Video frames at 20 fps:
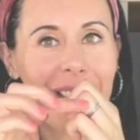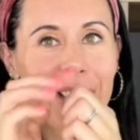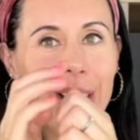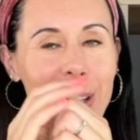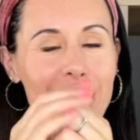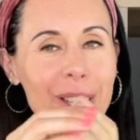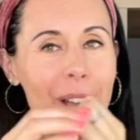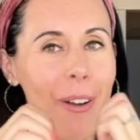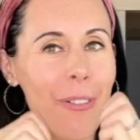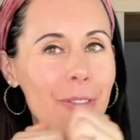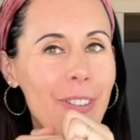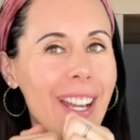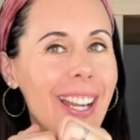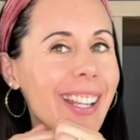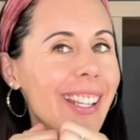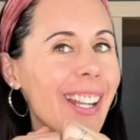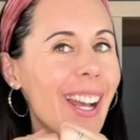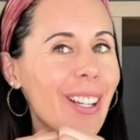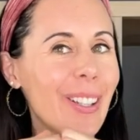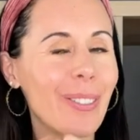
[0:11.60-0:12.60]
to use our
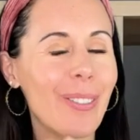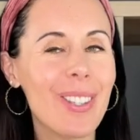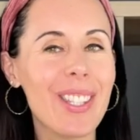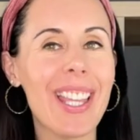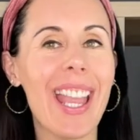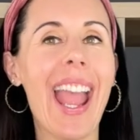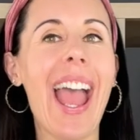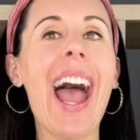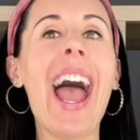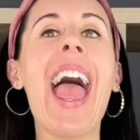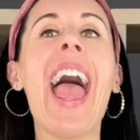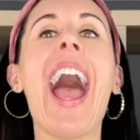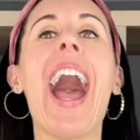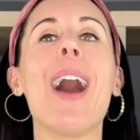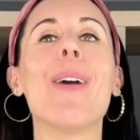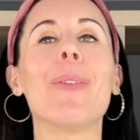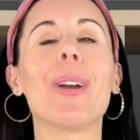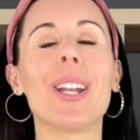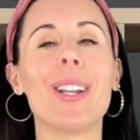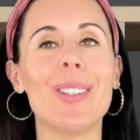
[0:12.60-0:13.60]
finger knuckles here
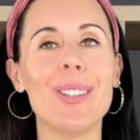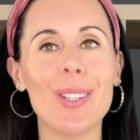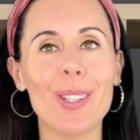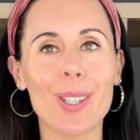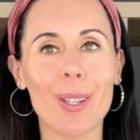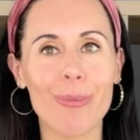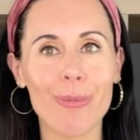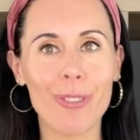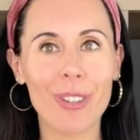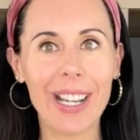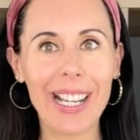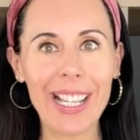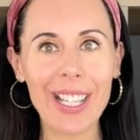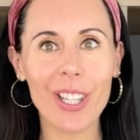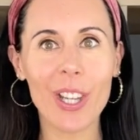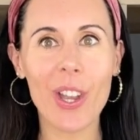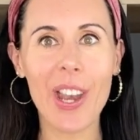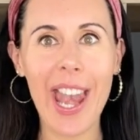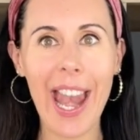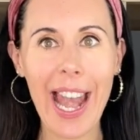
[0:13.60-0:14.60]
and we're going to do some really
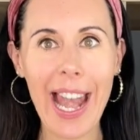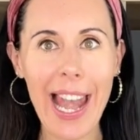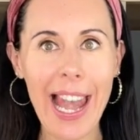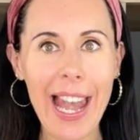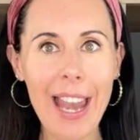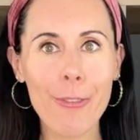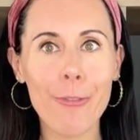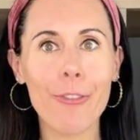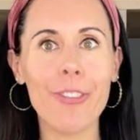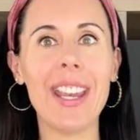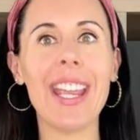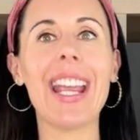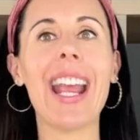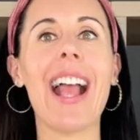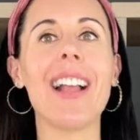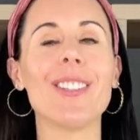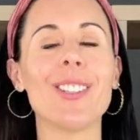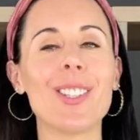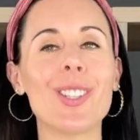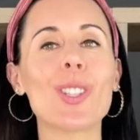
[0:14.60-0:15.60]
good lifting
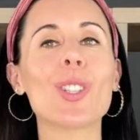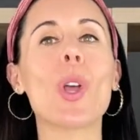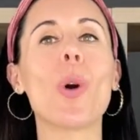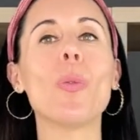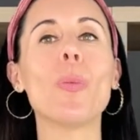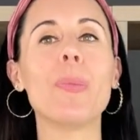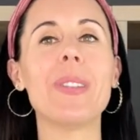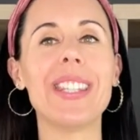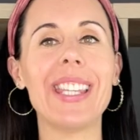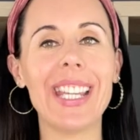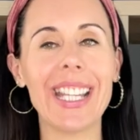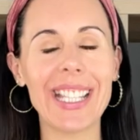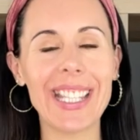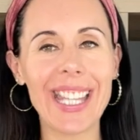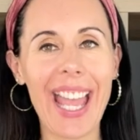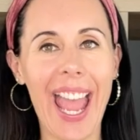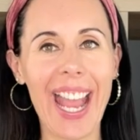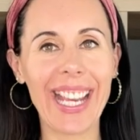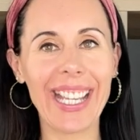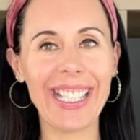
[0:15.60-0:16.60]
and sculpting
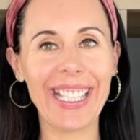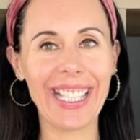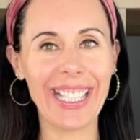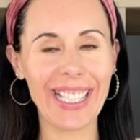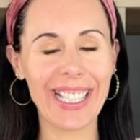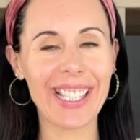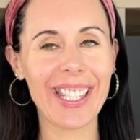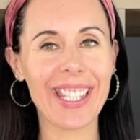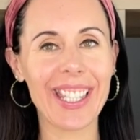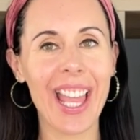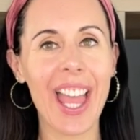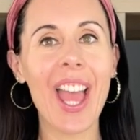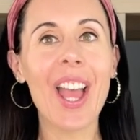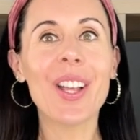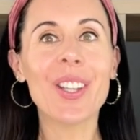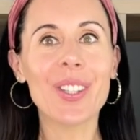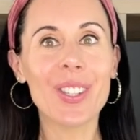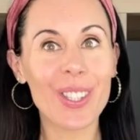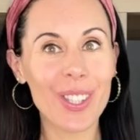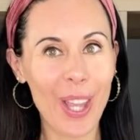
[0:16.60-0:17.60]
techniques.
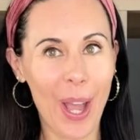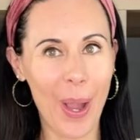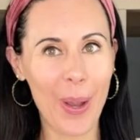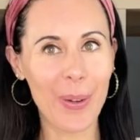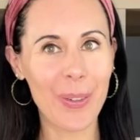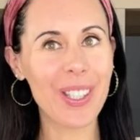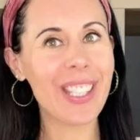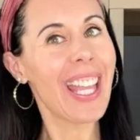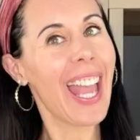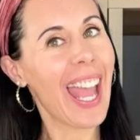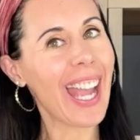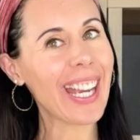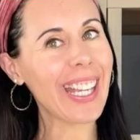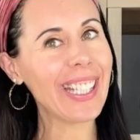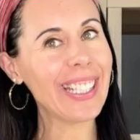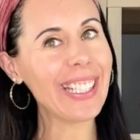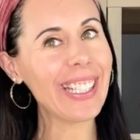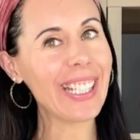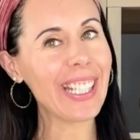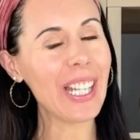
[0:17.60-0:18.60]
So
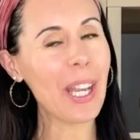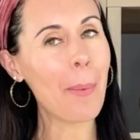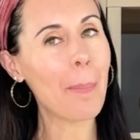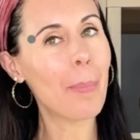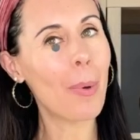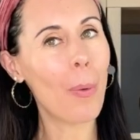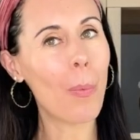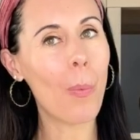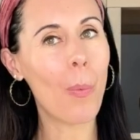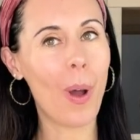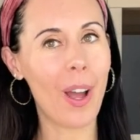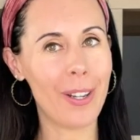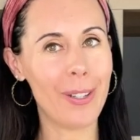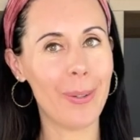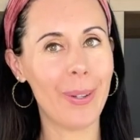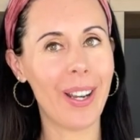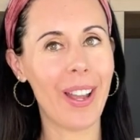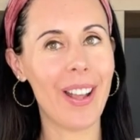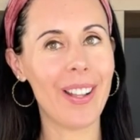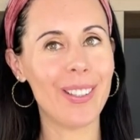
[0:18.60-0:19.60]
technique number one
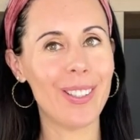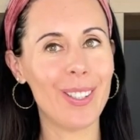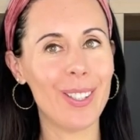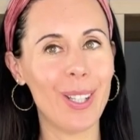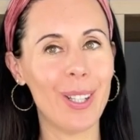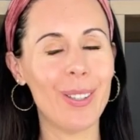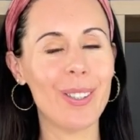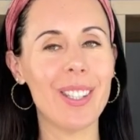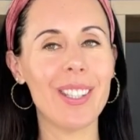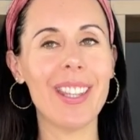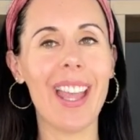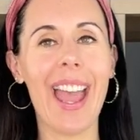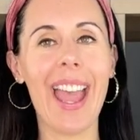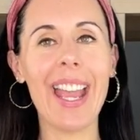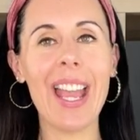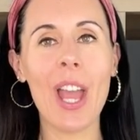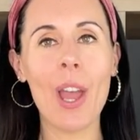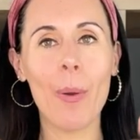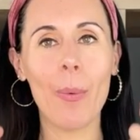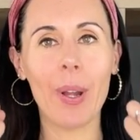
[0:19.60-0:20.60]
we're going to do
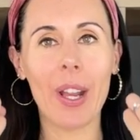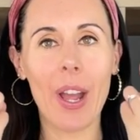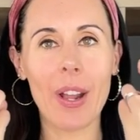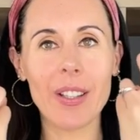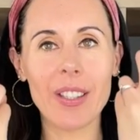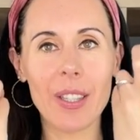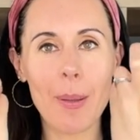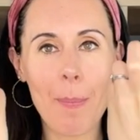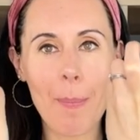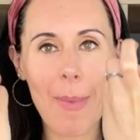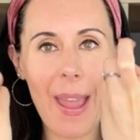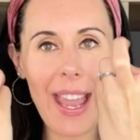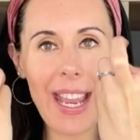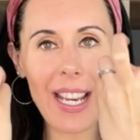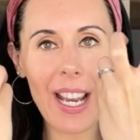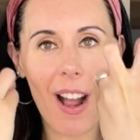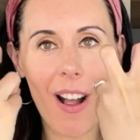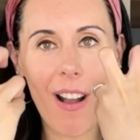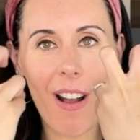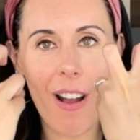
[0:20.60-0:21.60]
today, we're going to
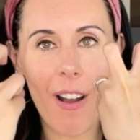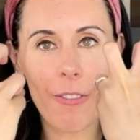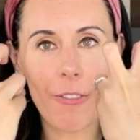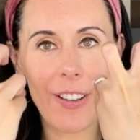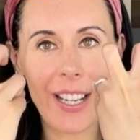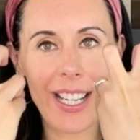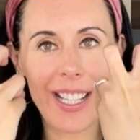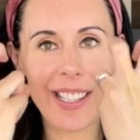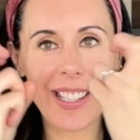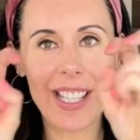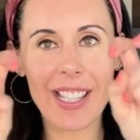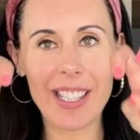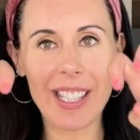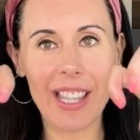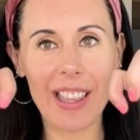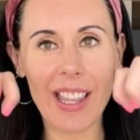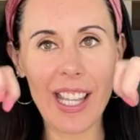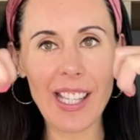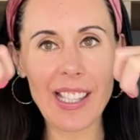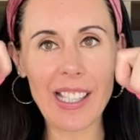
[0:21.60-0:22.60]
make our fingers
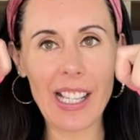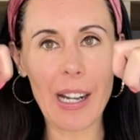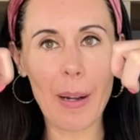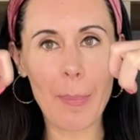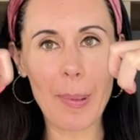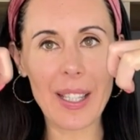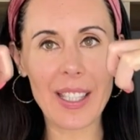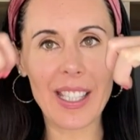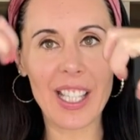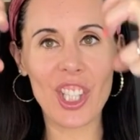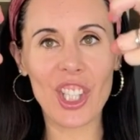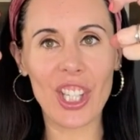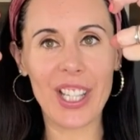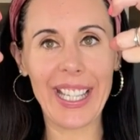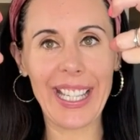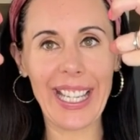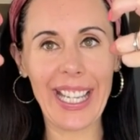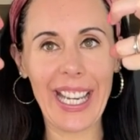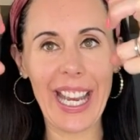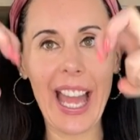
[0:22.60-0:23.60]
into this little
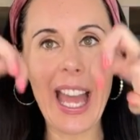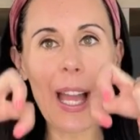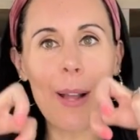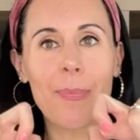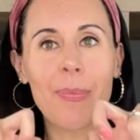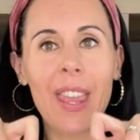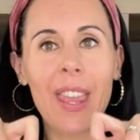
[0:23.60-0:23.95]
position here,